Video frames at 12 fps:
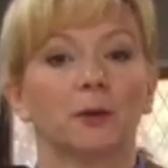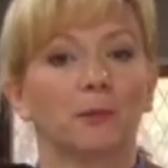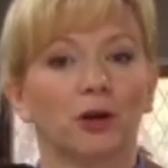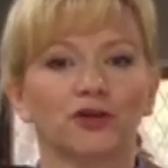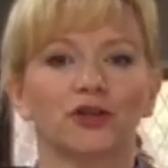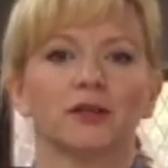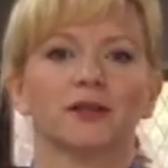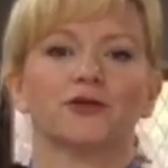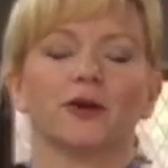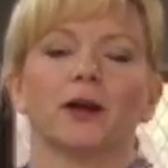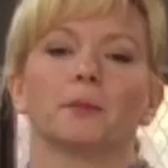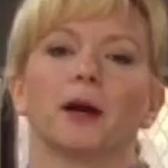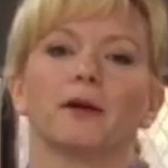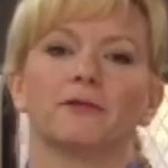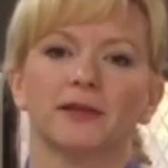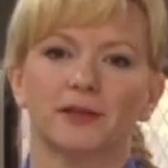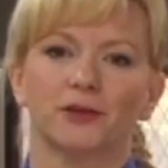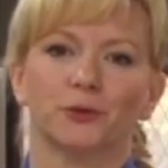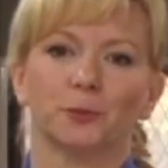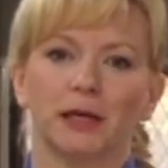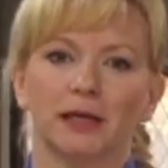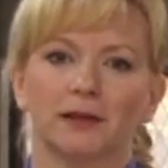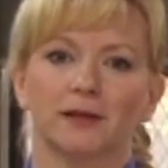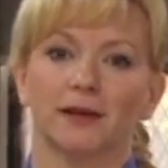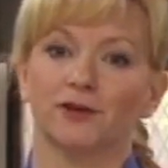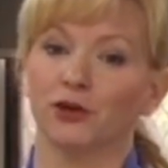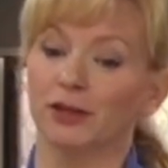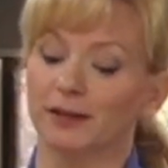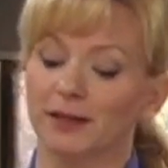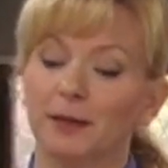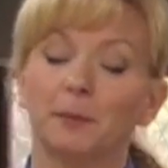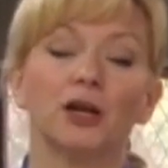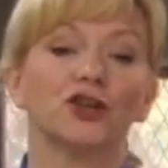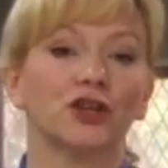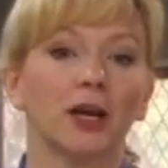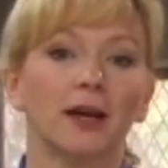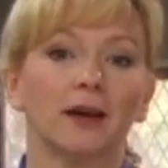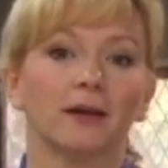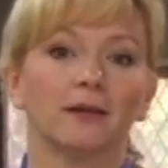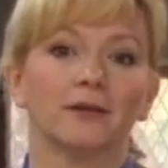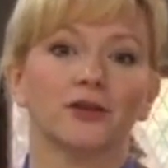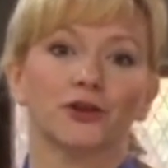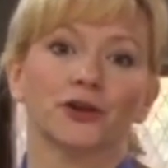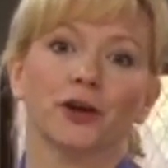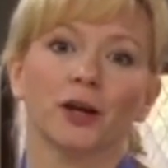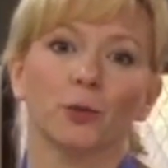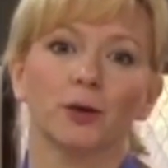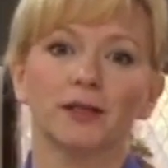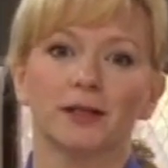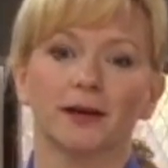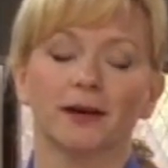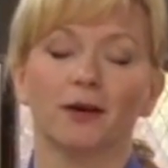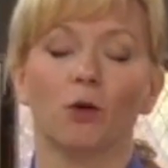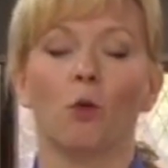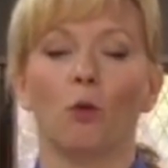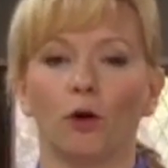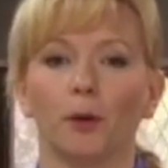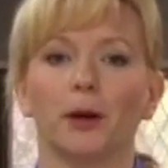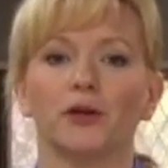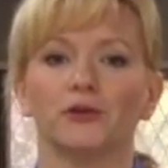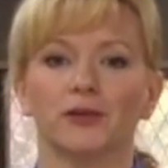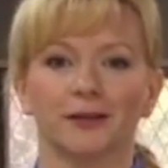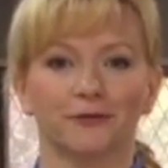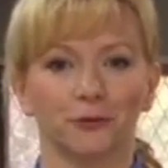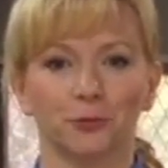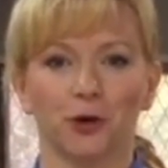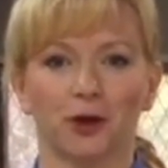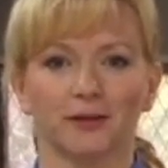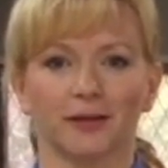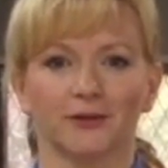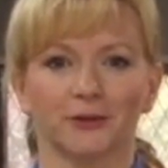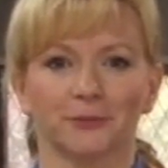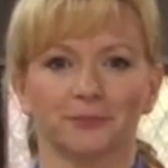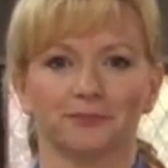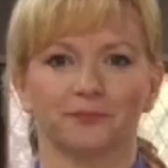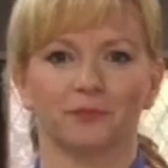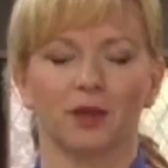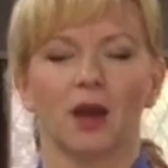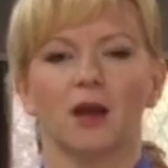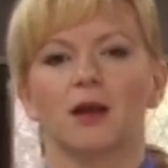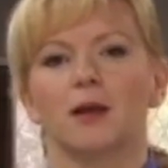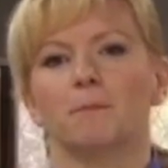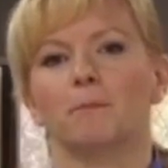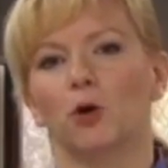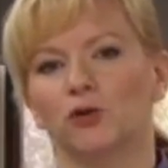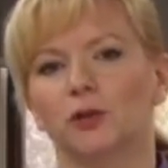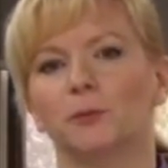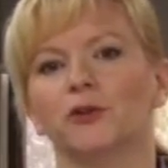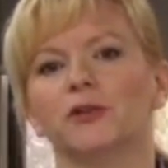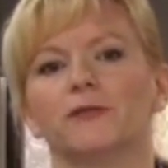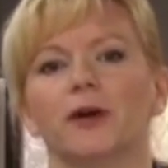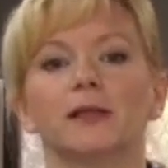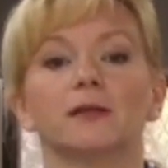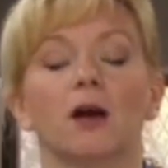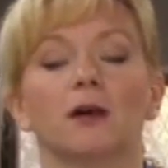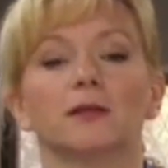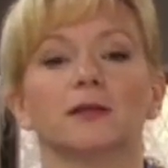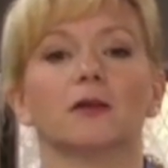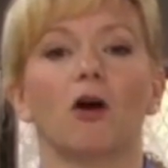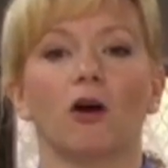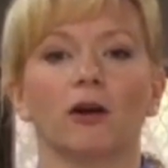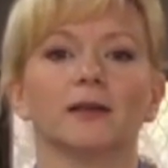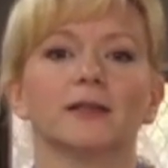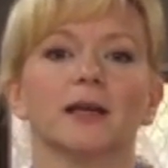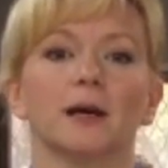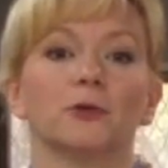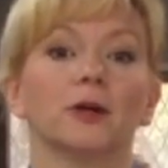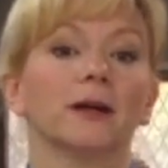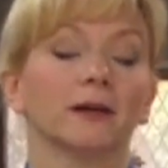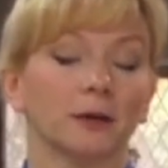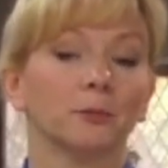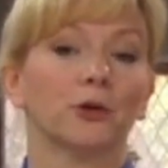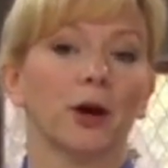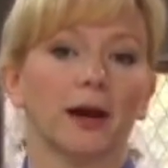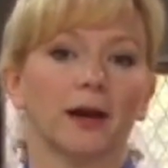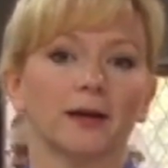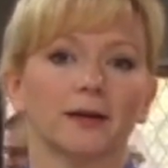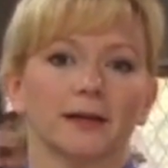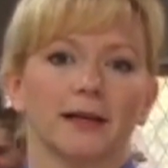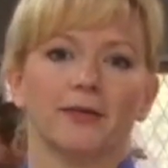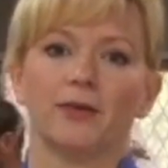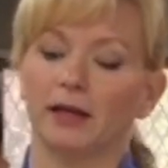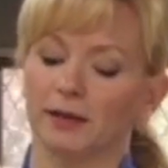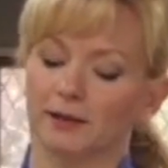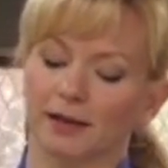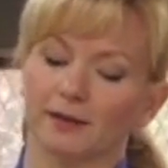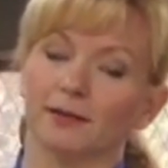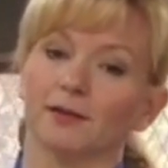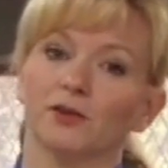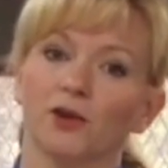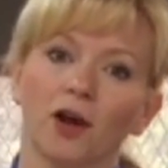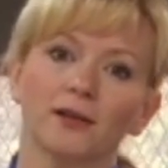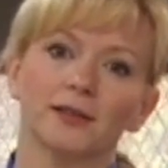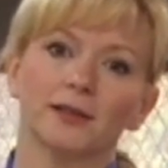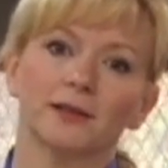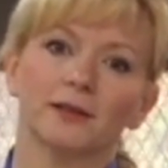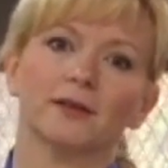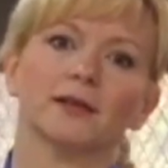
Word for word: an emulsion is created by physical means, as you can see by shaking, stirring, whisking, or by using the food processor. Most emulsified sauces are unstable and can break. That is, as the sauce hits,